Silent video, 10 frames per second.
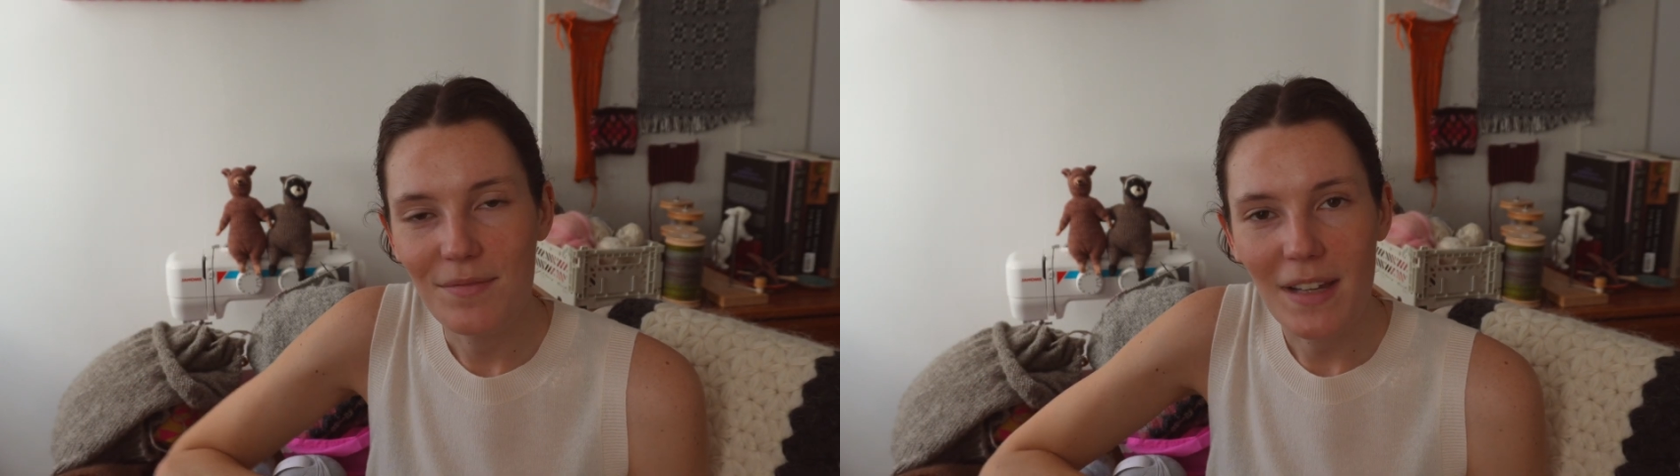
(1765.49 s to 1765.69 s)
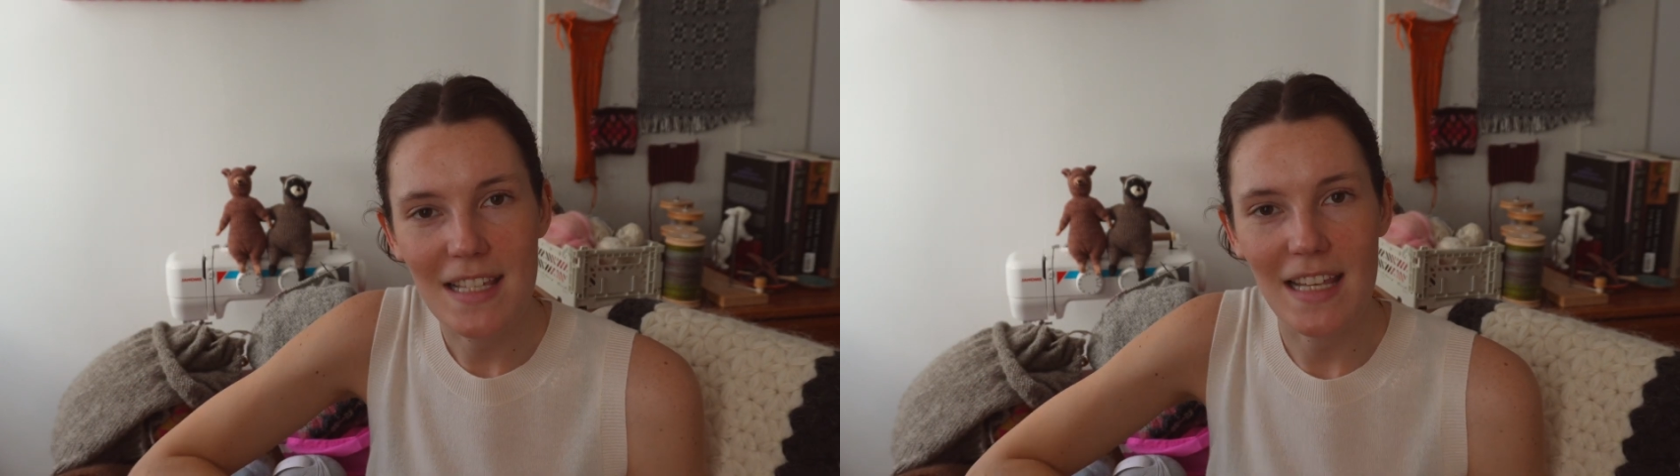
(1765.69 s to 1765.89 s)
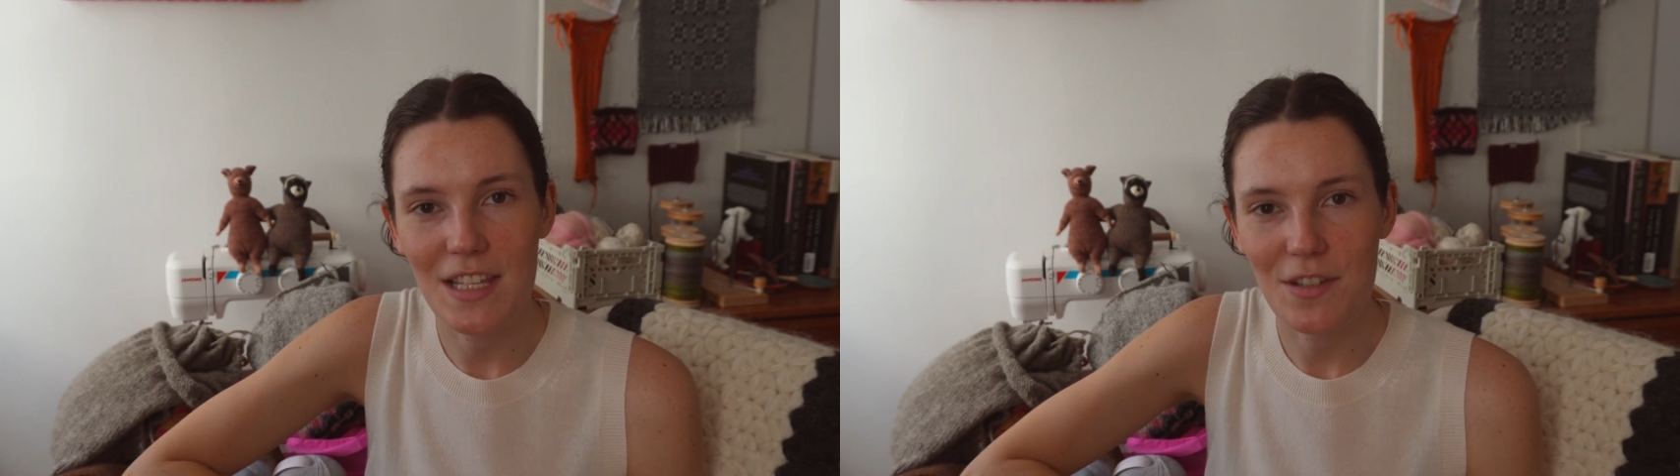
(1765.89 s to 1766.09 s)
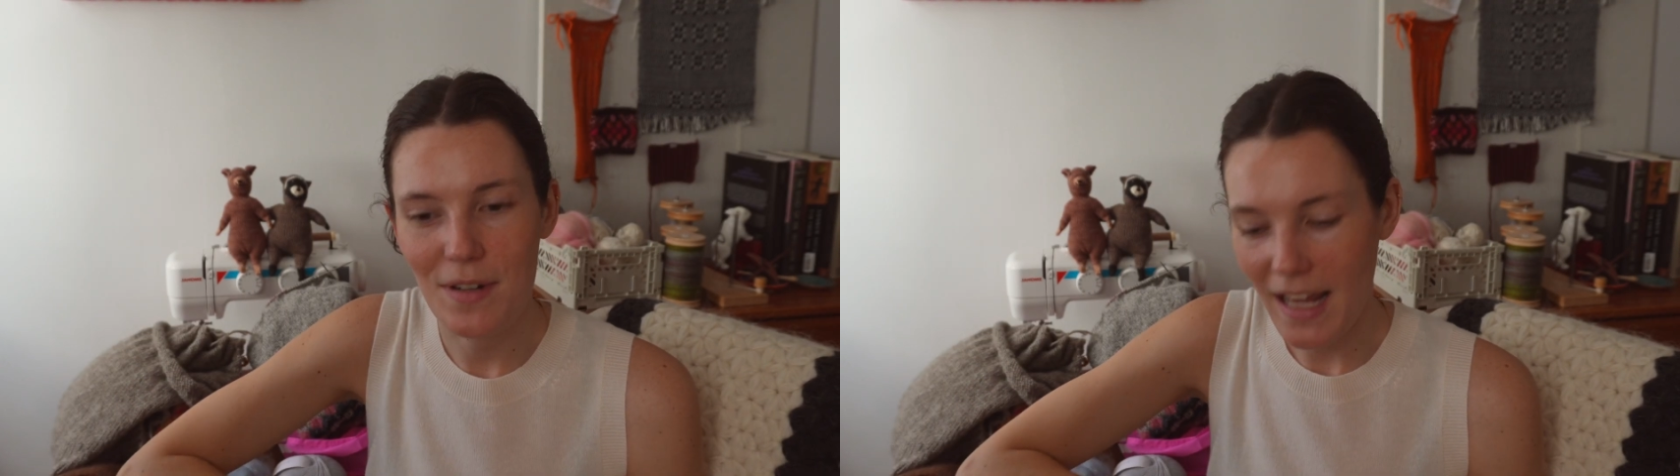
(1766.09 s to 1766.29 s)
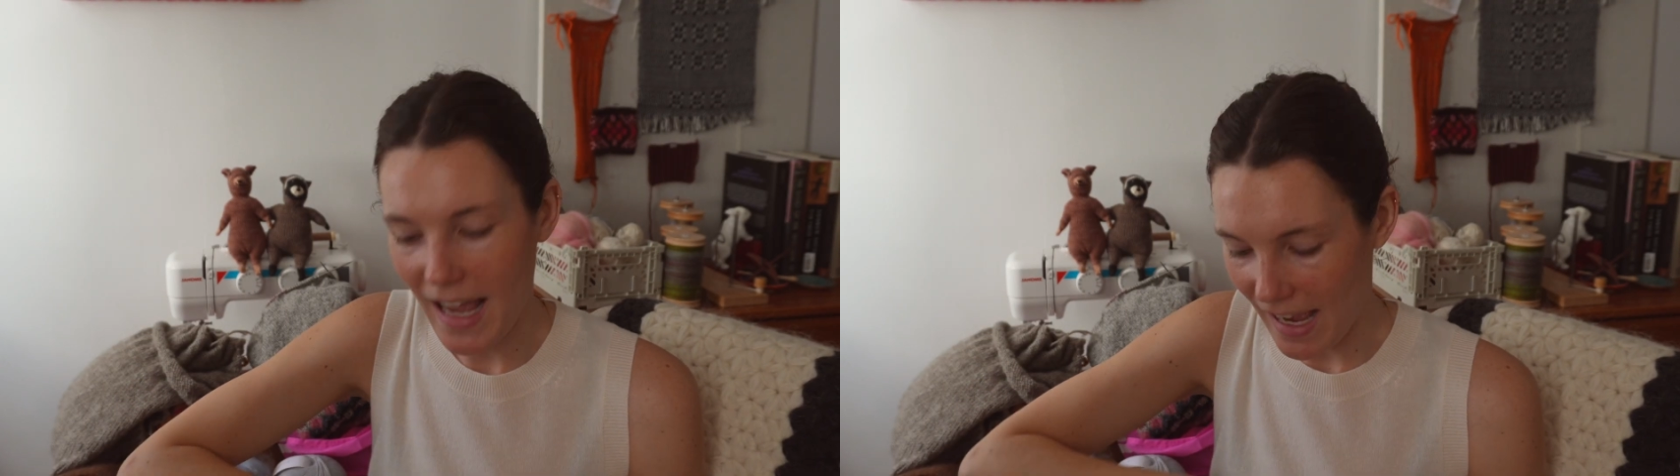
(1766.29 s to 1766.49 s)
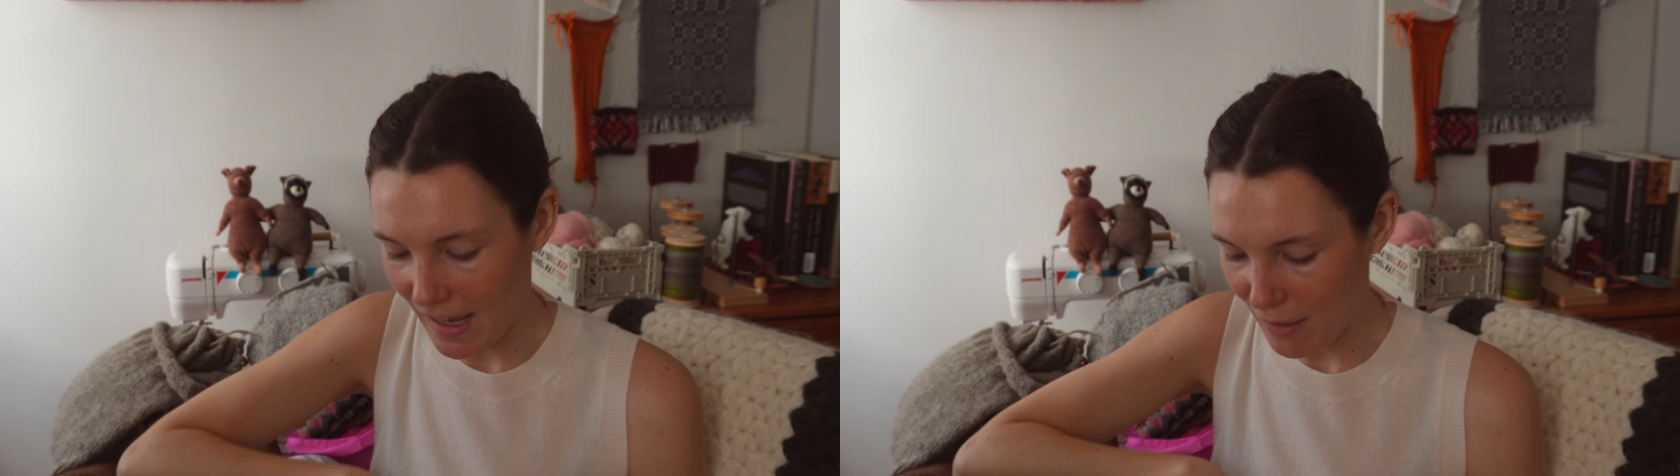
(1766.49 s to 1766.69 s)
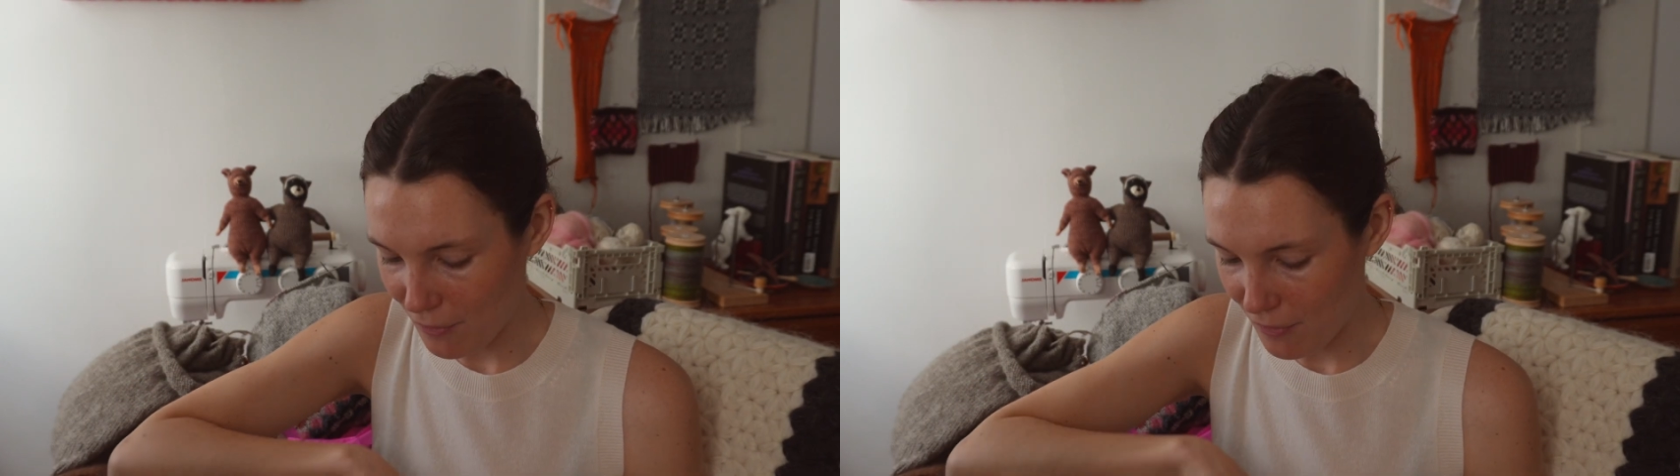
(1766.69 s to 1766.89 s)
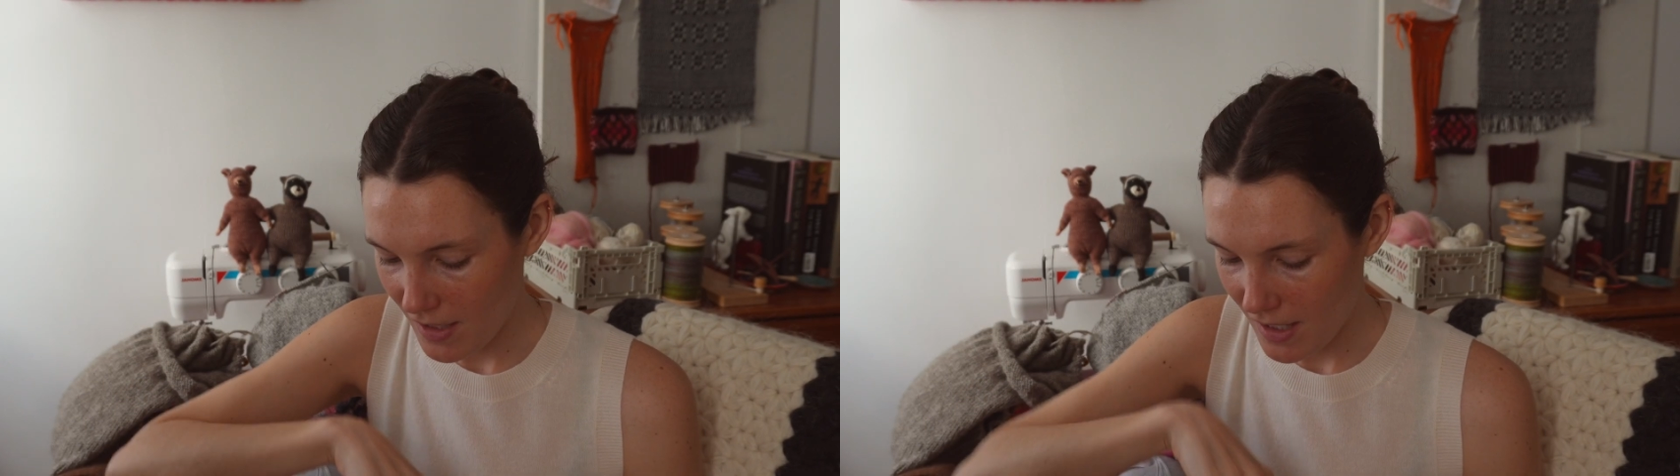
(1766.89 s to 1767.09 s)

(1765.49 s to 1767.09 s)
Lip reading: accessory to have.